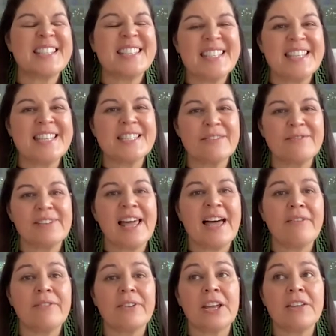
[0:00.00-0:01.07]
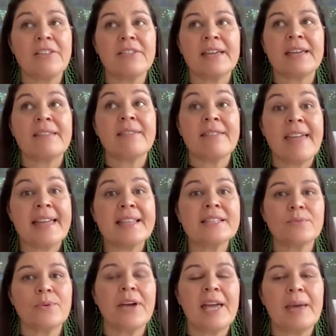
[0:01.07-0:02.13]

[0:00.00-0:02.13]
the sense of love and i think that's what